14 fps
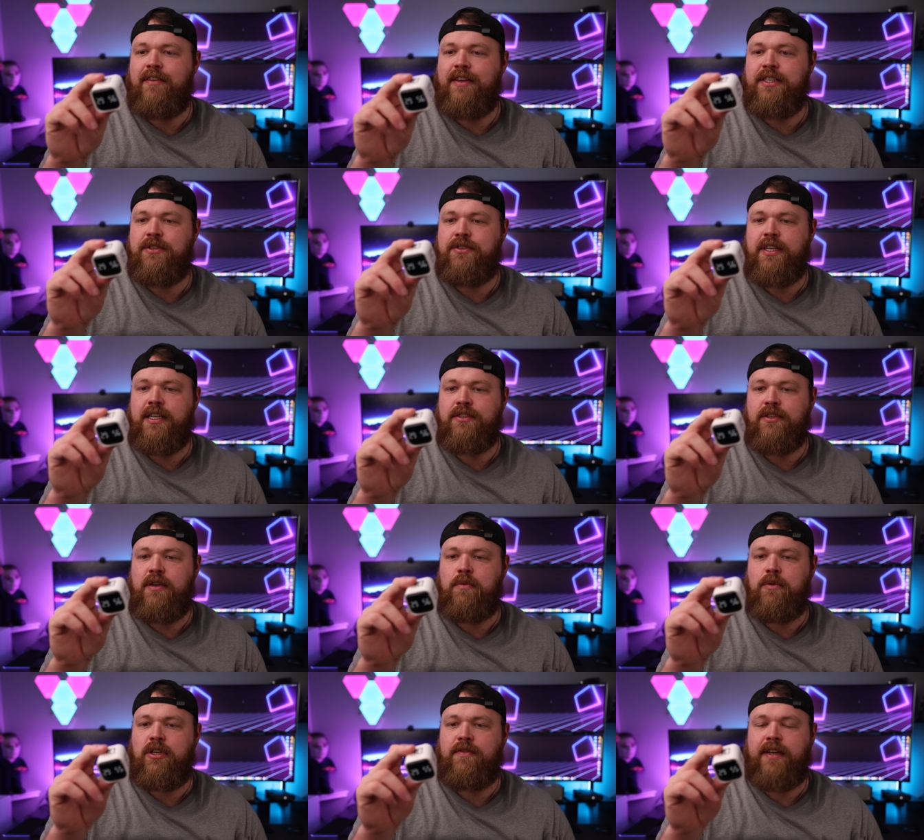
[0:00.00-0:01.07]
Interesting. So I
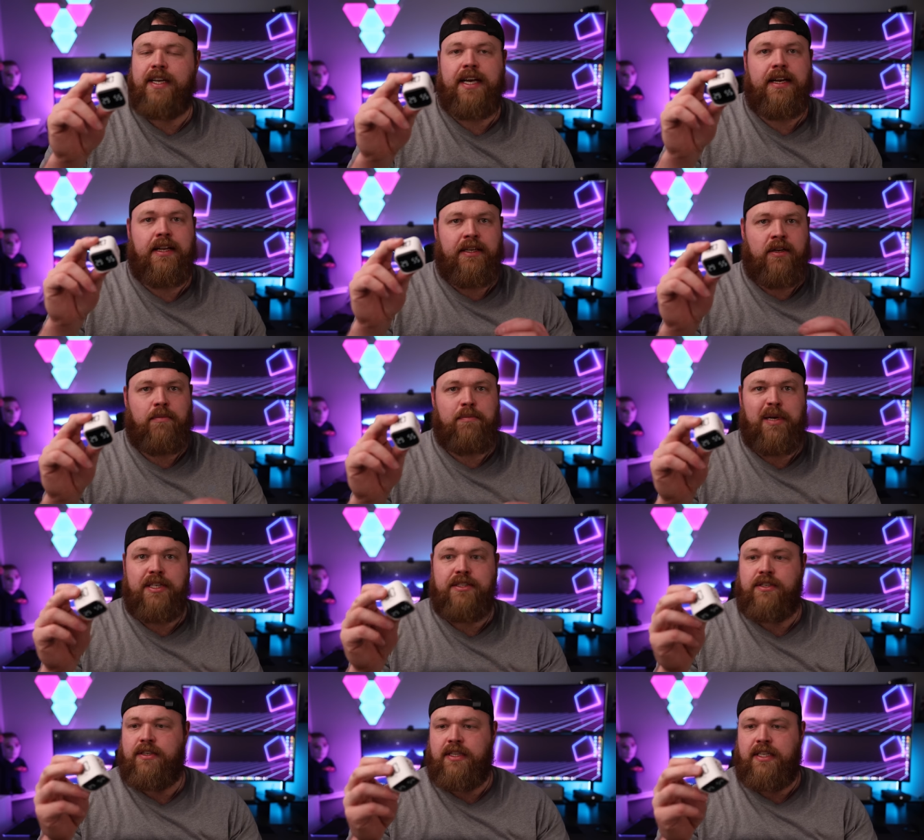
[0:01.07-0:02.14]
wonder if it kind of, you know,
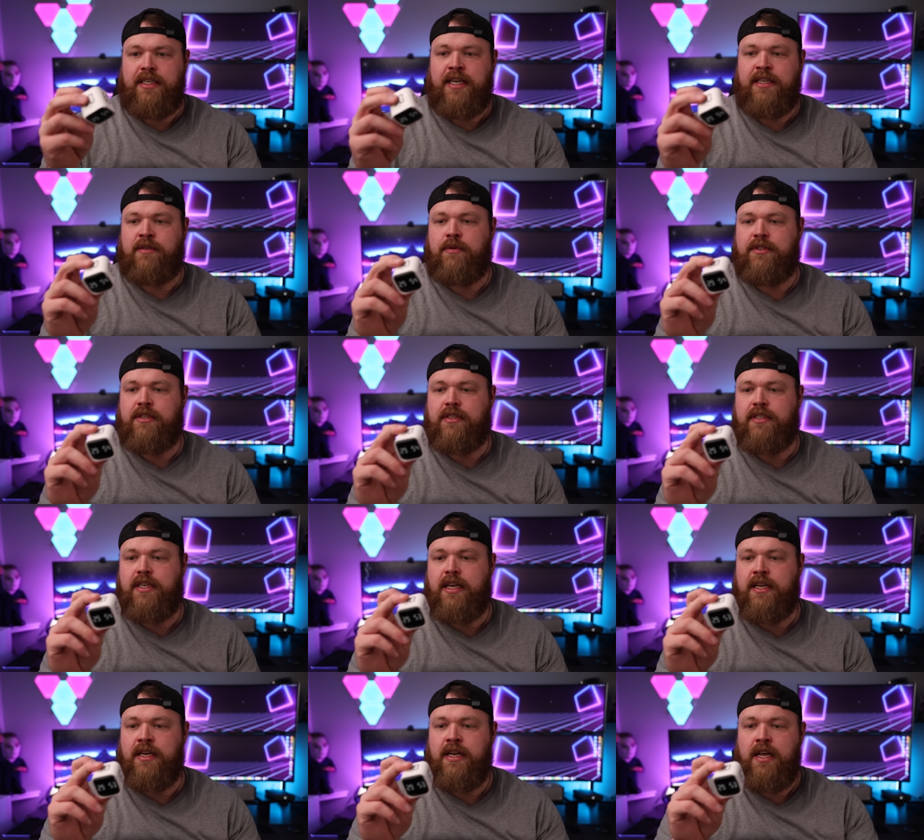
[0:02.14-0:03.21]
buzzes on the desk once it's
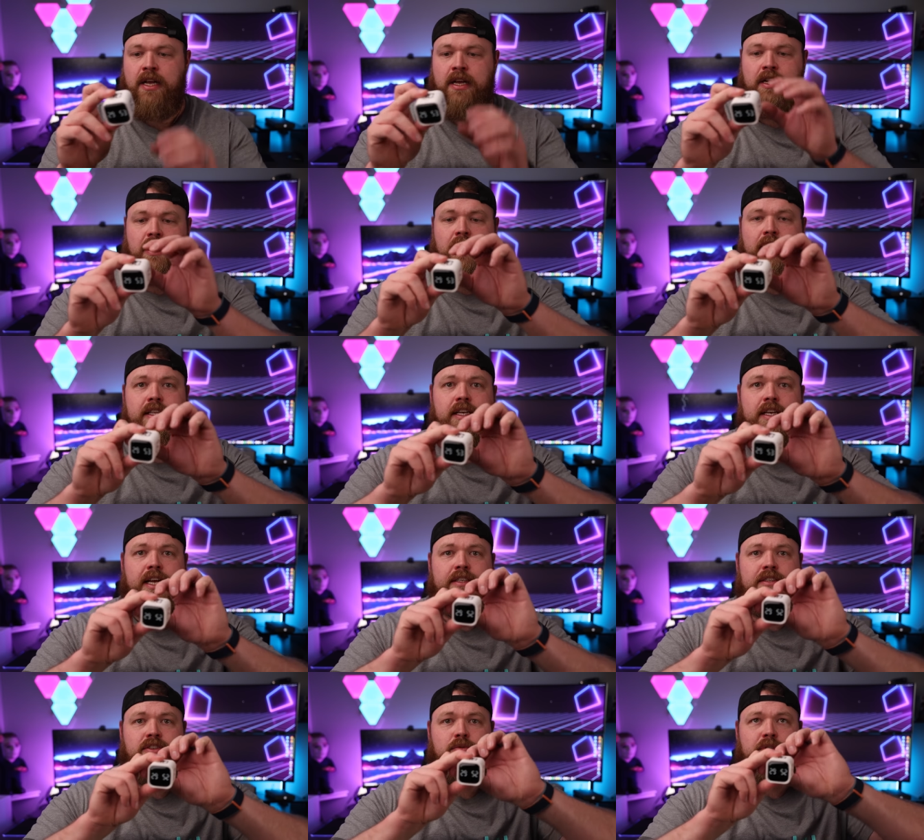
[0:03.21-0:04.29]
done, and then it
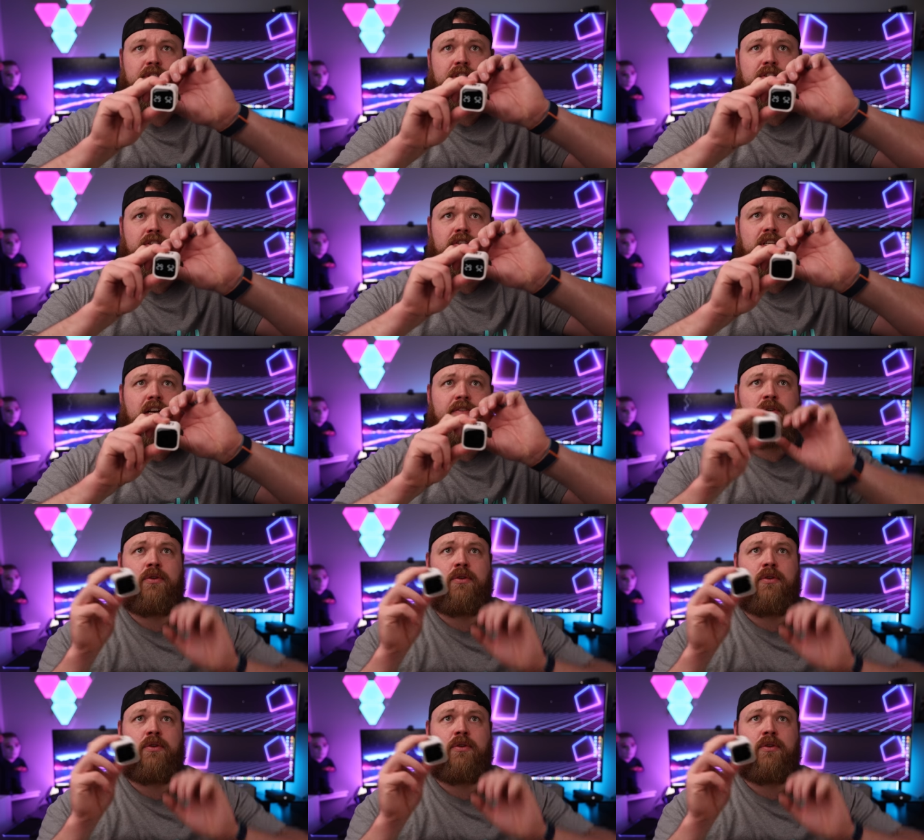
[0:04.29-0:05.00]
has a switch that turns off.